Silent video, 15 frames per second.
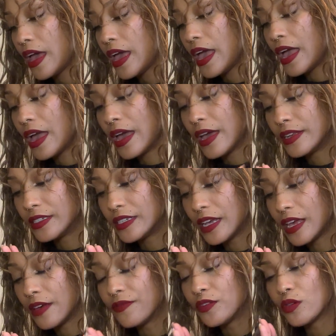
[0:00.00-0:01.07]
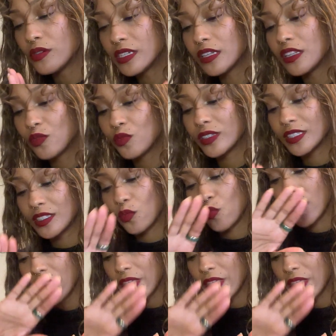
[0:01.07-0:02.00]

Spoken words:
And if you're dealing with someone